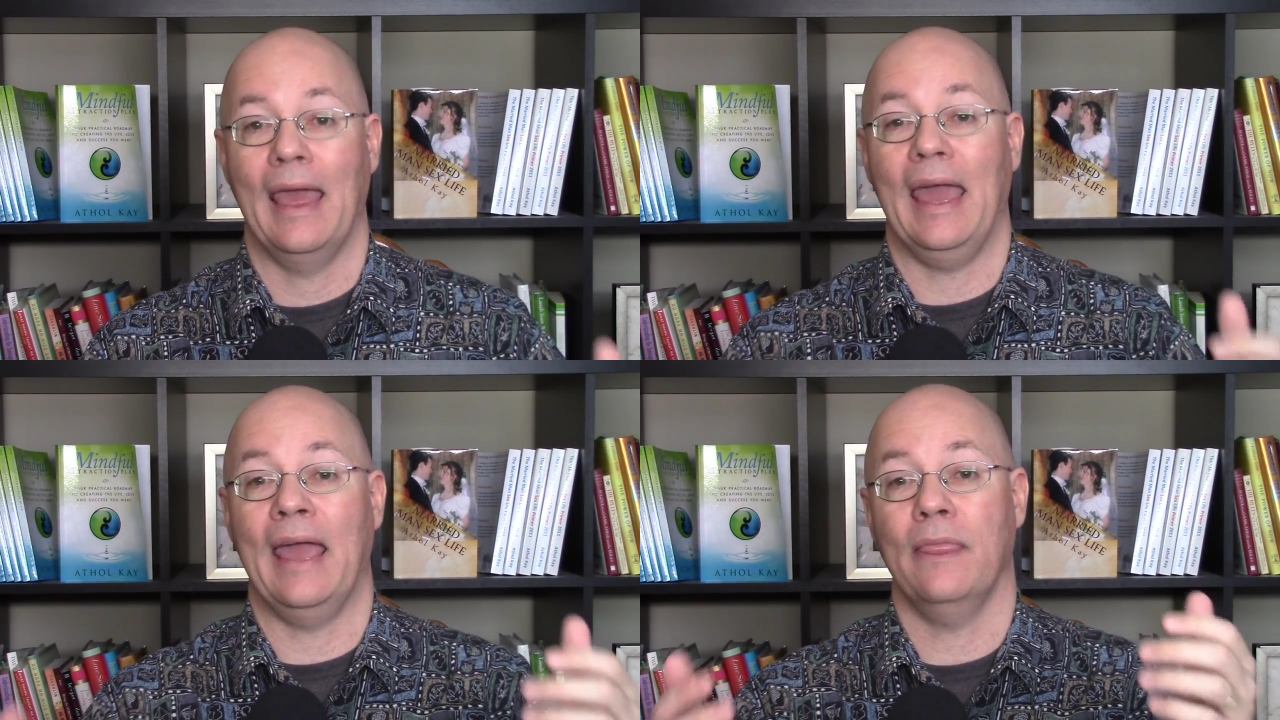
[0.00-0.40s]

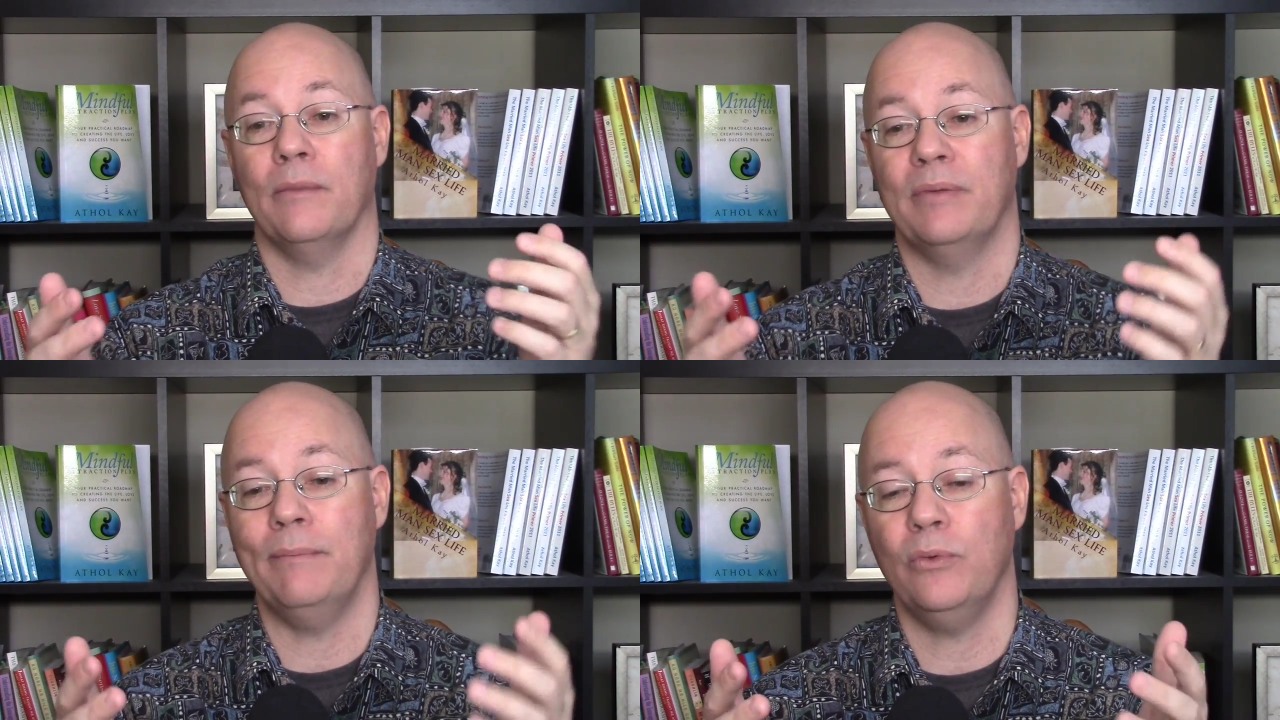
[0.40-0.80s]
And the
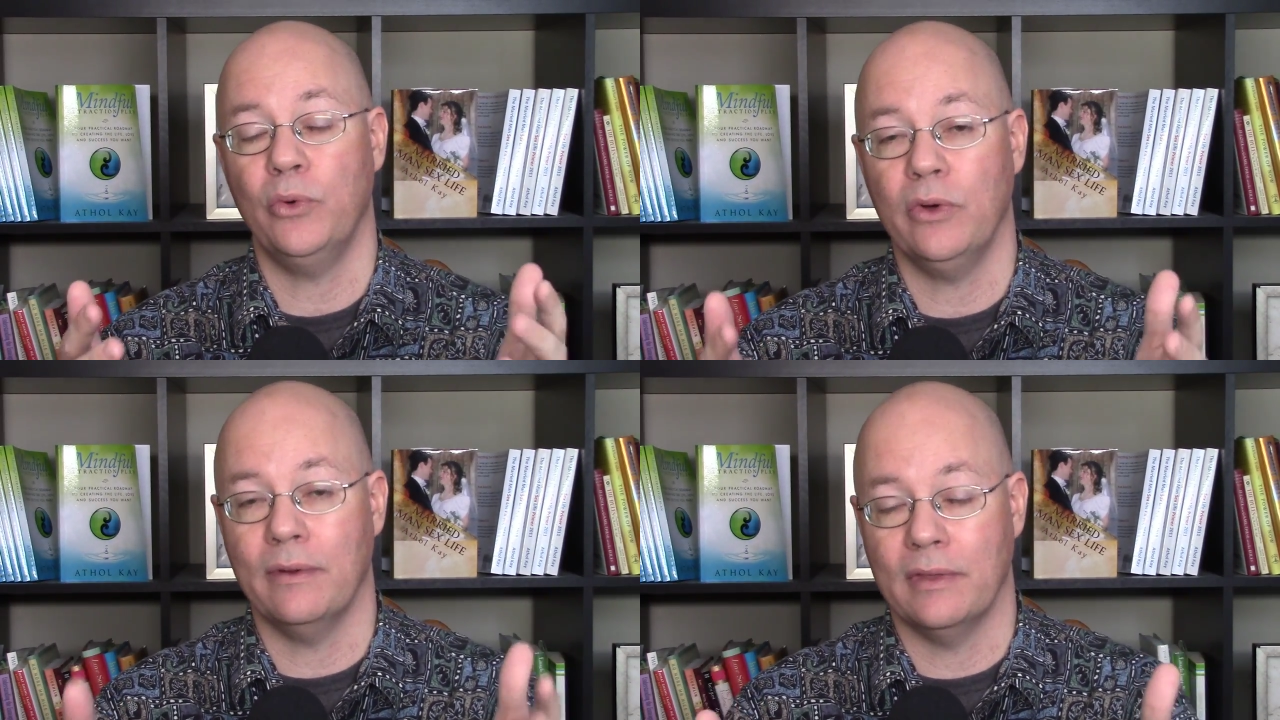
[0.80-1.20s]
people
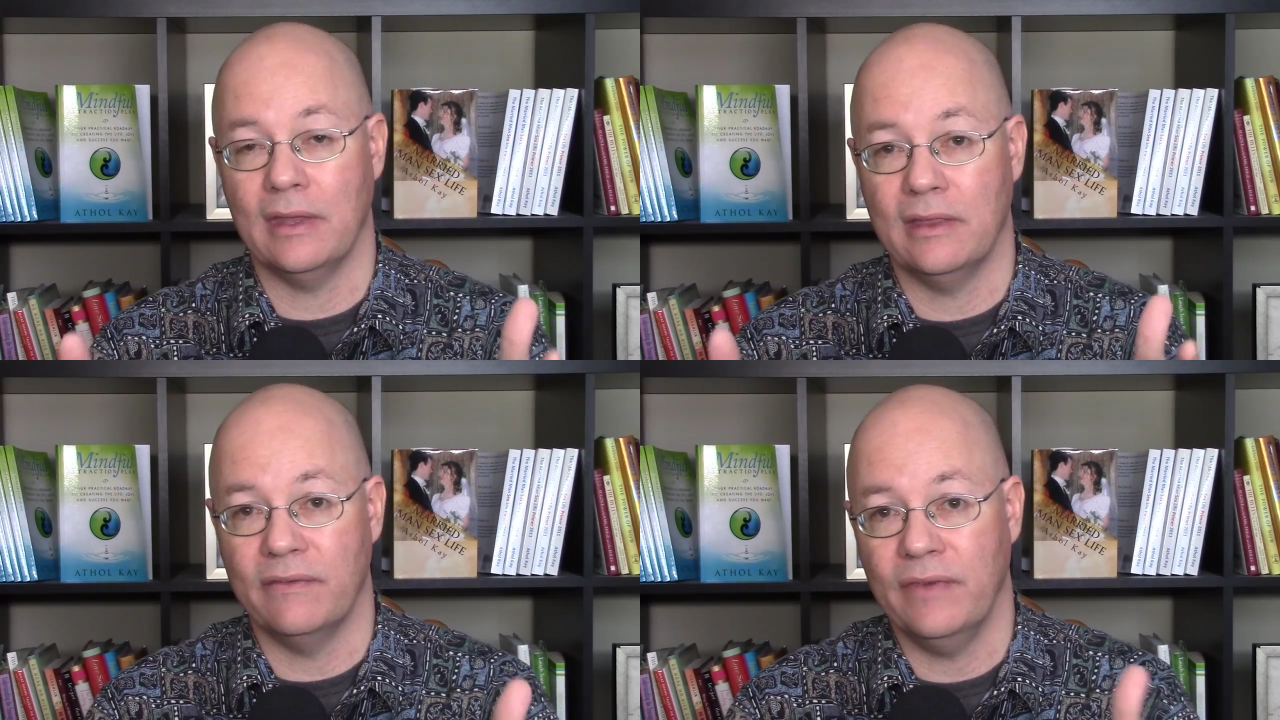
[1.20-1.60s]
who are
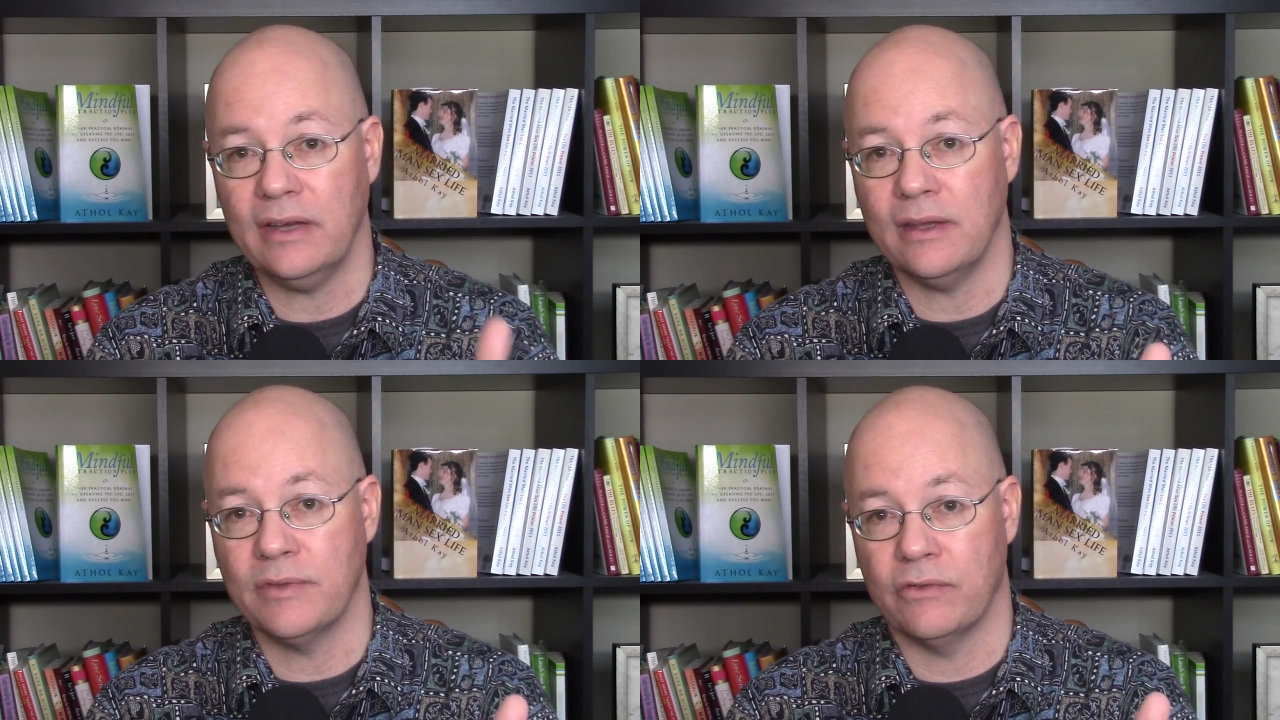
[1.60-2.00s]
the
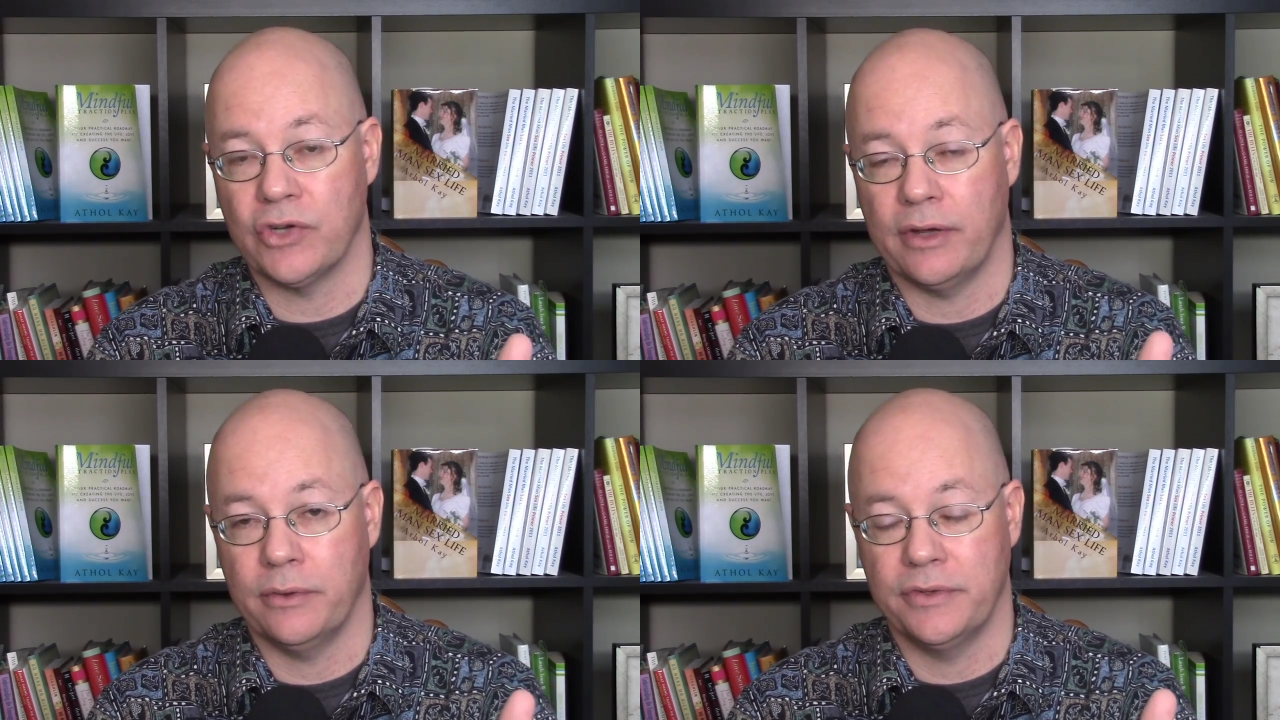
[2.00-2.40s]
victims of
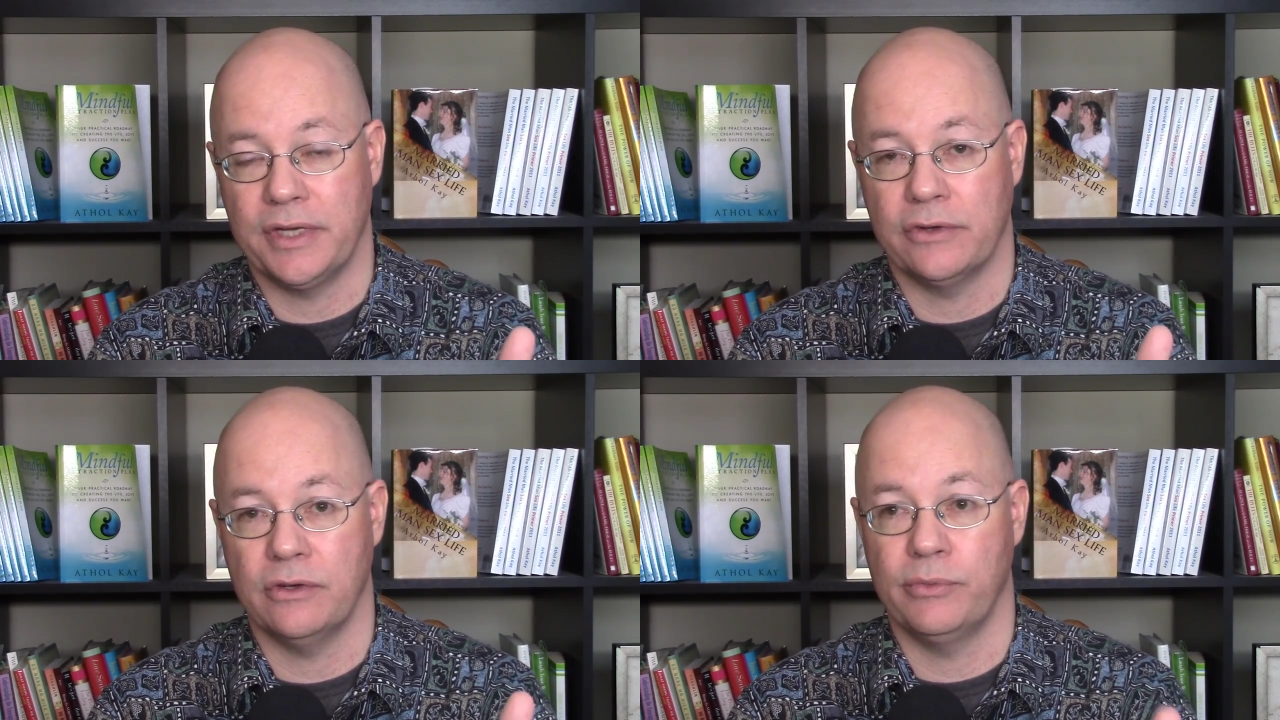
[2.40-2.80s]
childhood
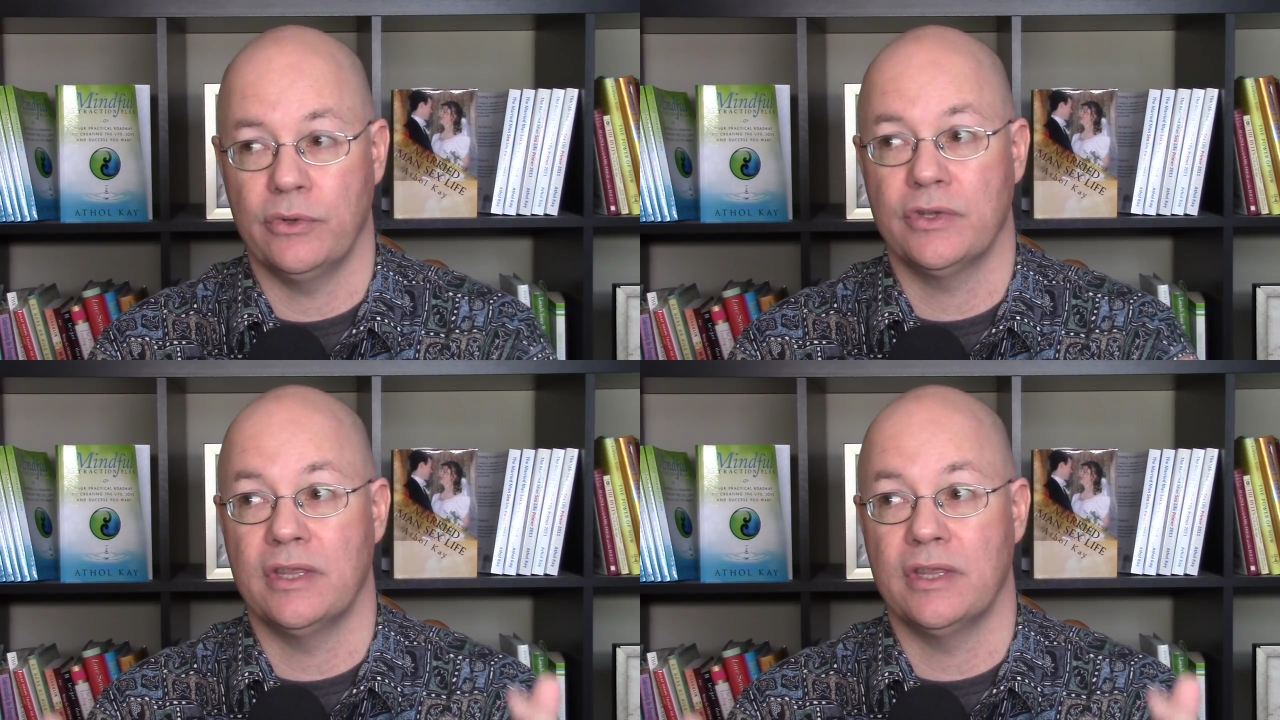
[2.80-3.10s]
sexual abuse